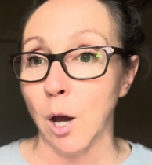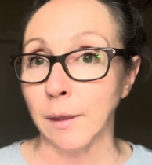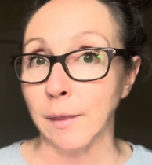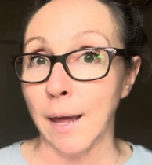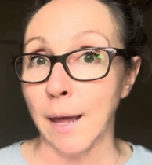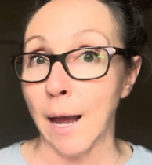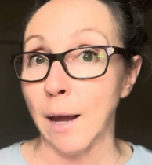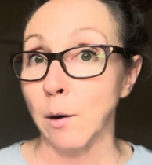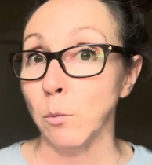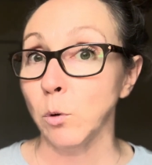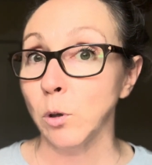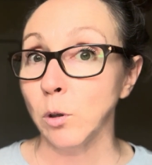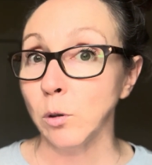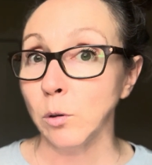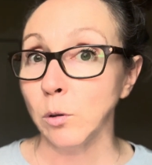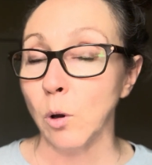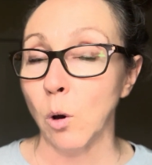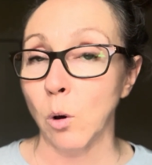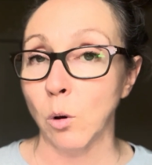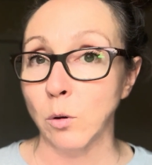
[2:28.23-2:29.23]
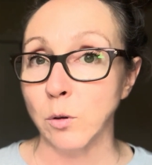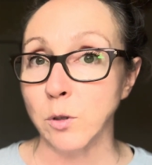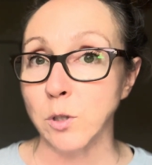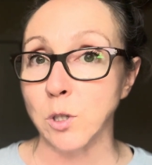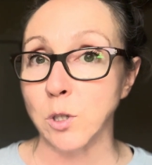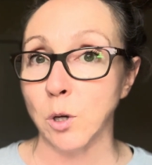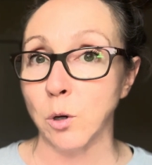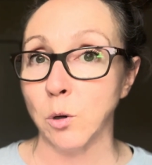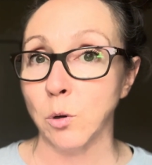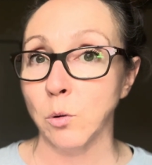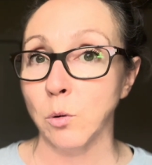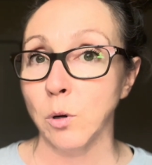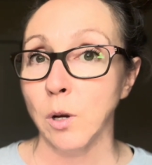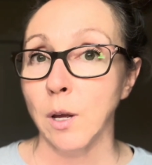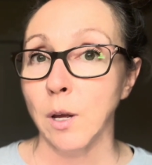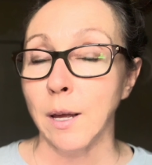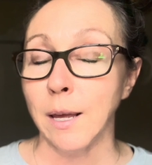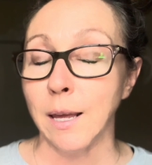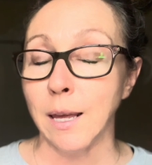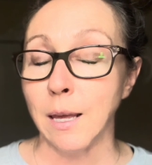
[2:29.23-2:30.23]
That will also
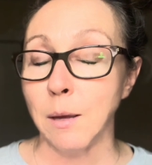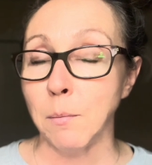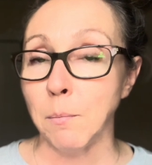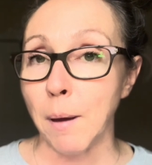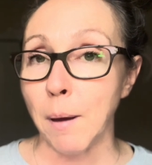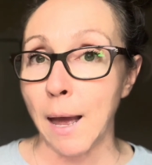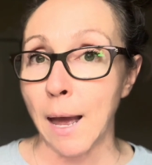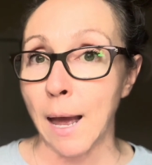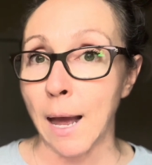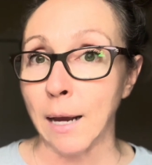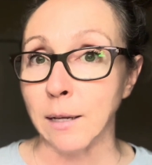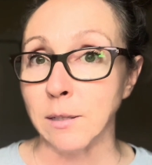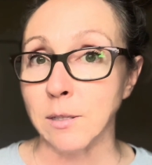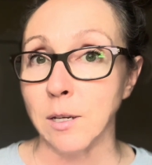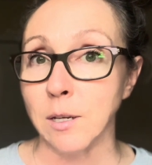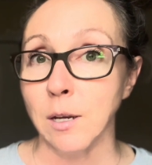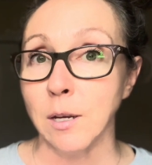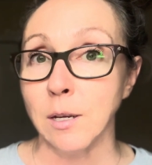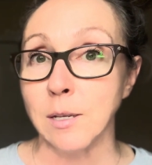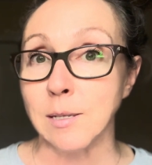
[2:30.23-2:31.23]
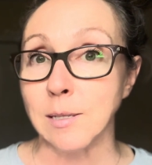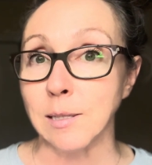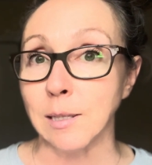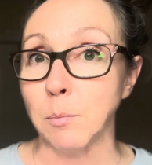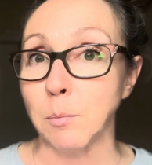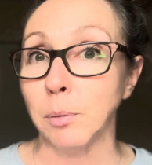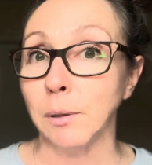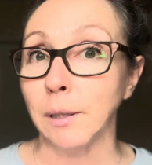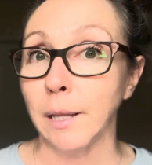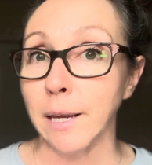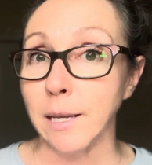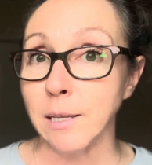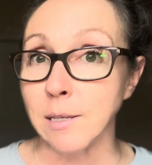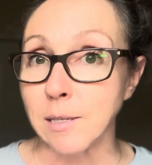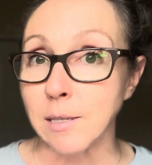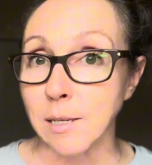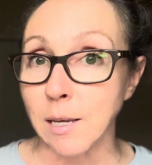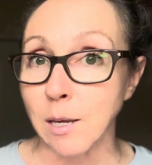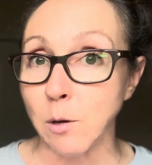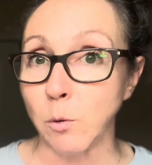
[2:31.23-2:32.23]
impact sleep
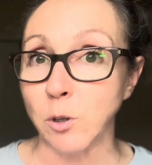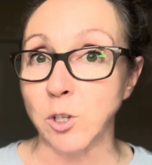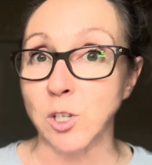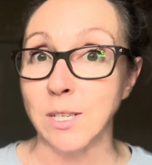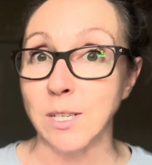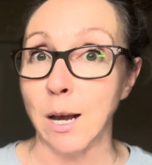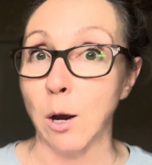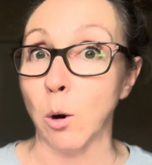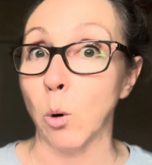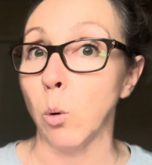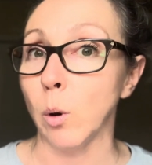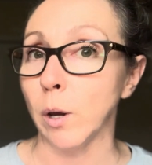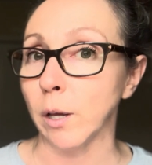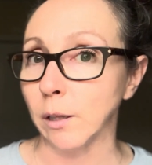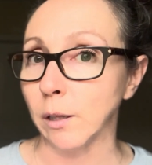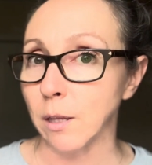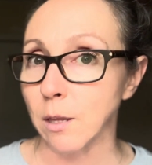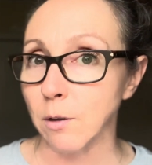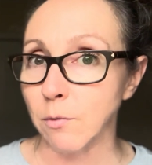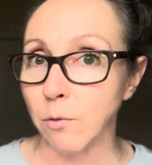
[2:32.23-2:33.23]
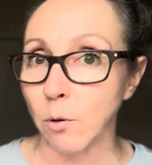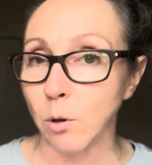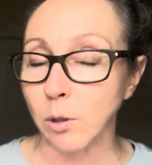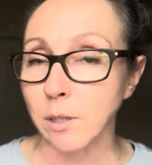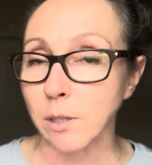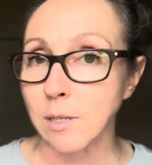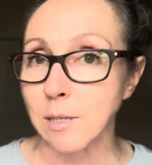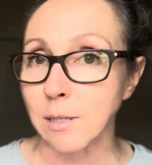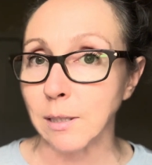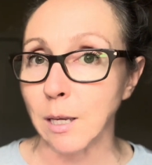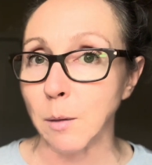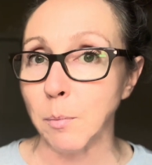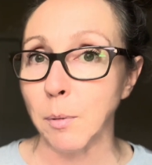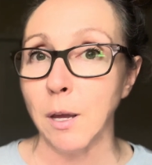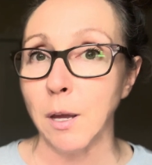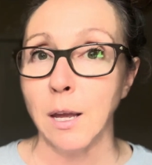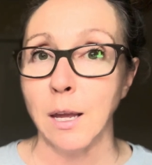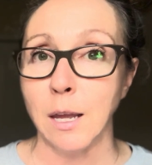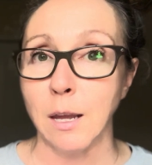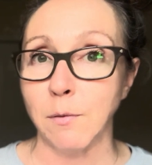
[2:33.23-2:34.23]
latency, which is how quickly they fall asleep,
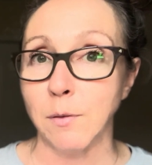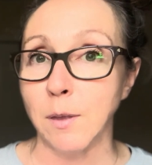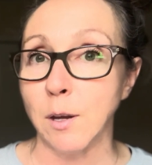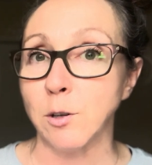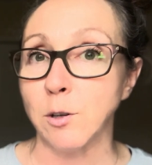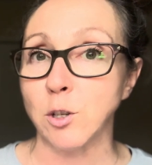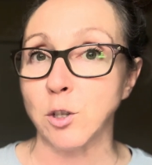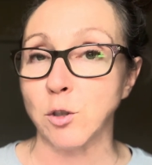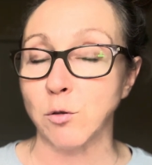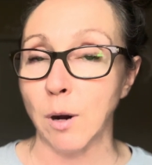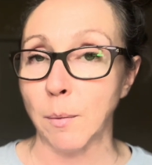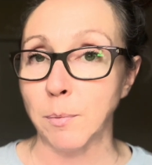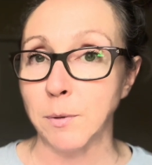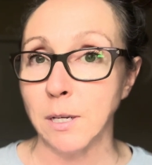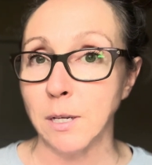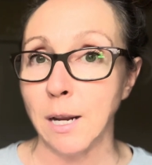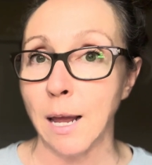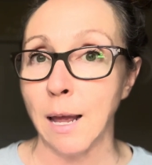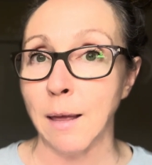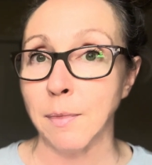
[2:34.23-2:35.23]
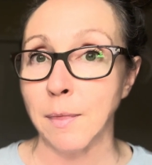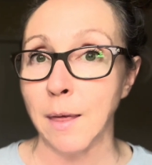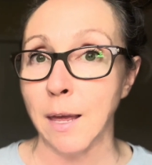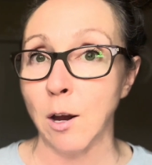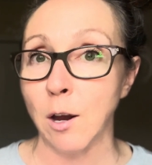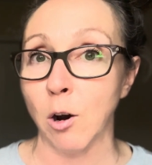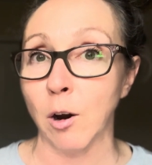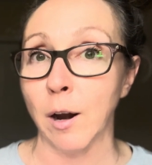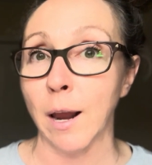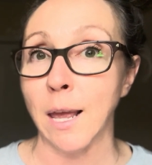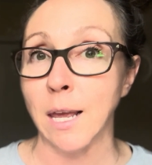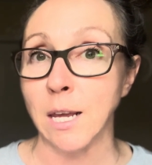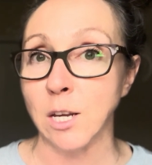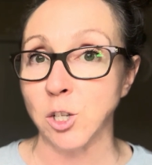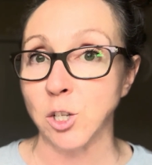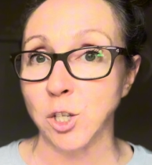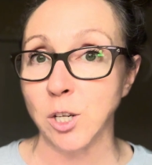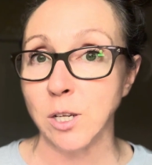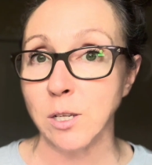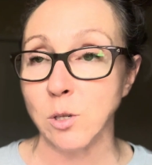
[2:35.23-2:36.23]
if they're disrupted and they are
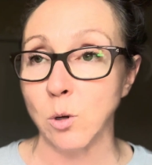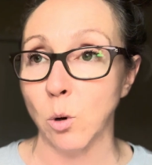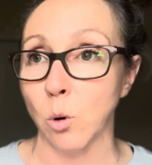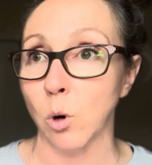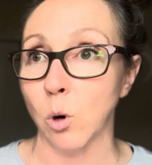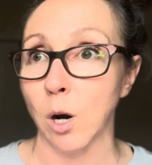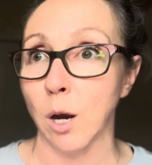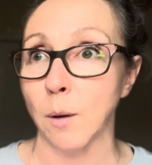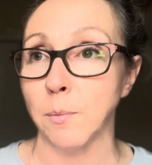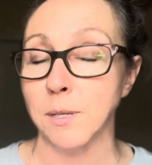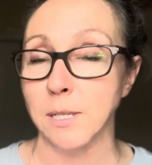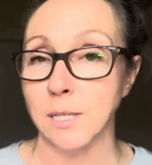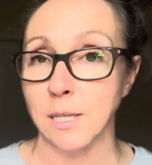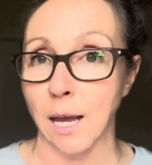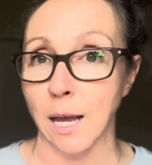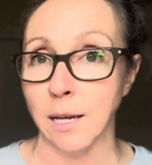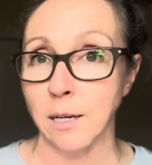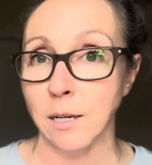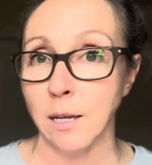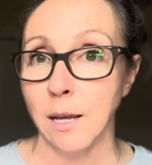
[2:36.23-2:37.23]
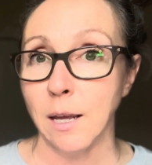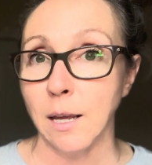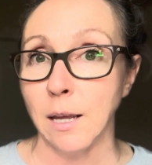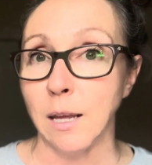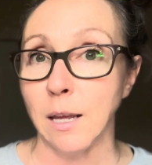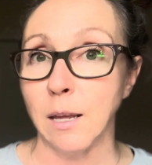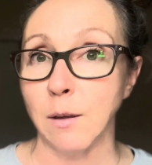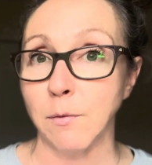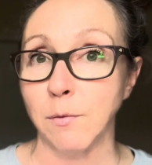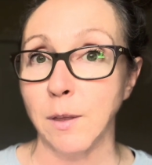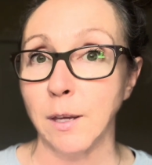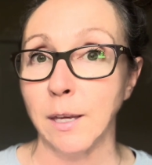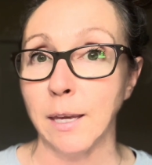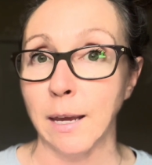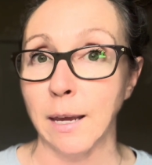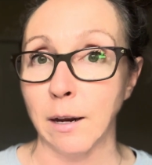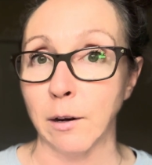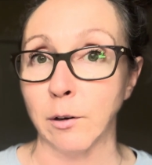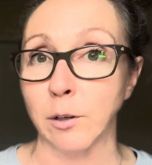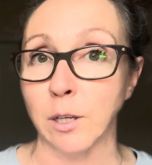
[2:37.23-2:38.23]
anxious or upset if the
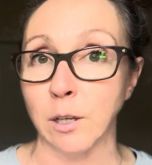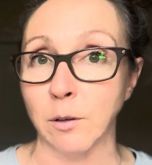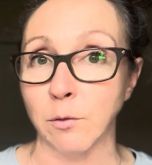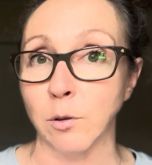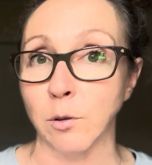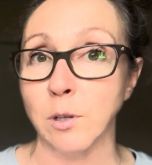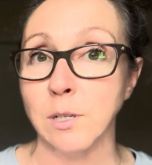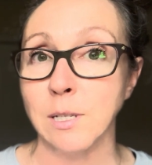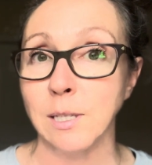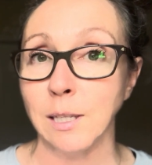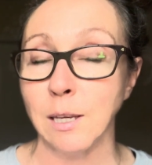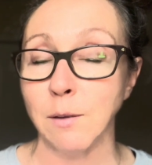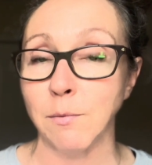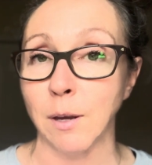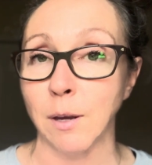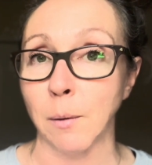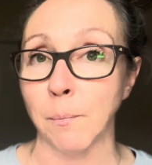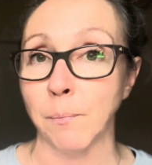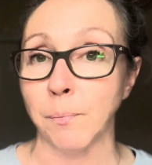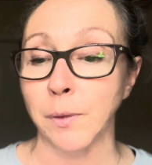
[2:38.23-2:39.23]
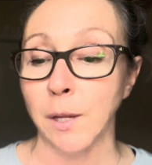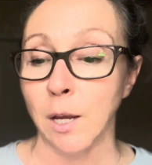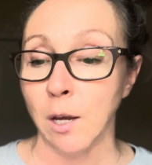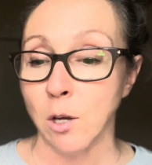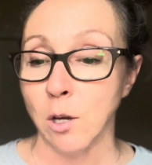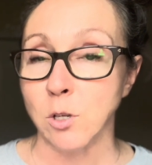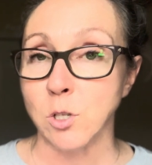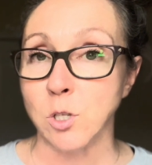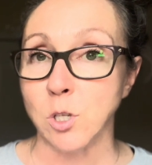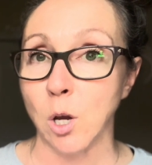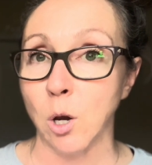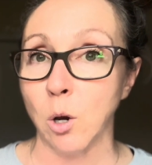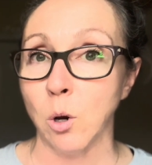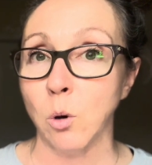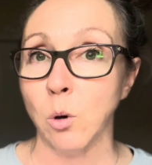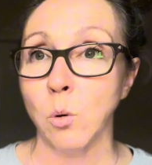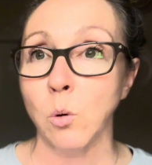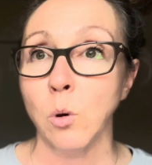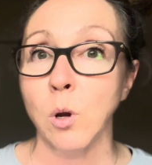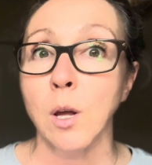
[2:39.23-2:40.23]
caregiver is leaving.
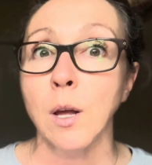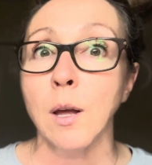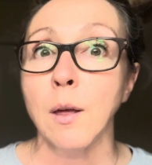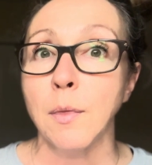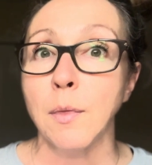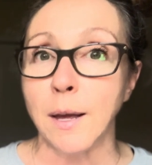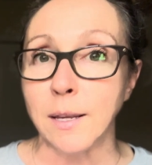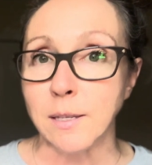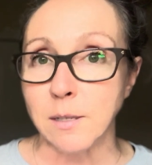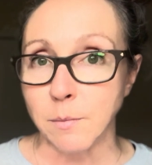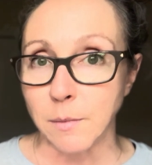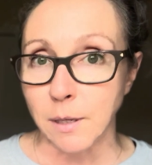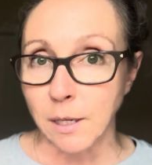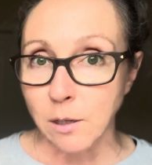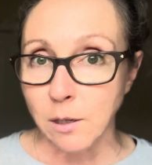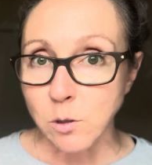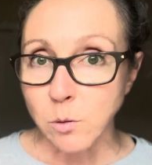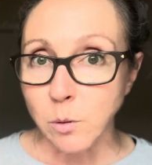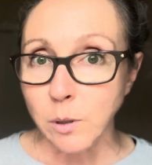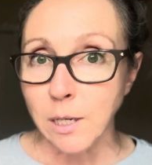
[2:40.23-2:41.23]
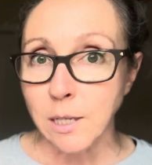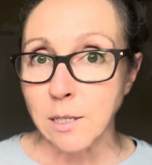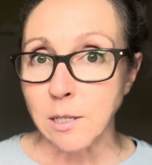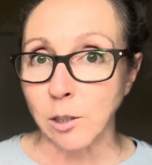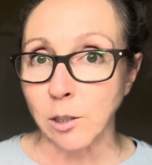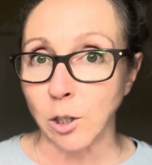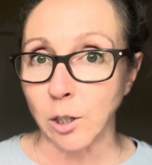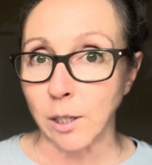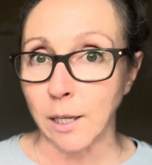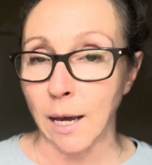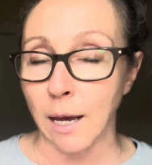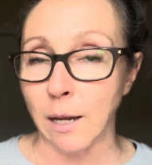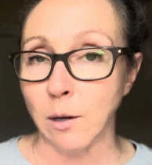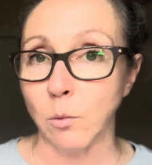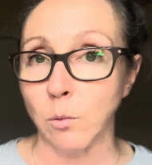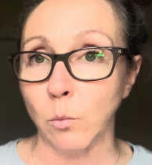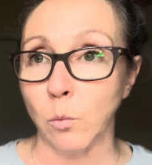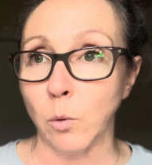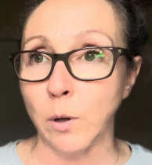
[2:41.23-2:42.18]
So that's something else we need to look at.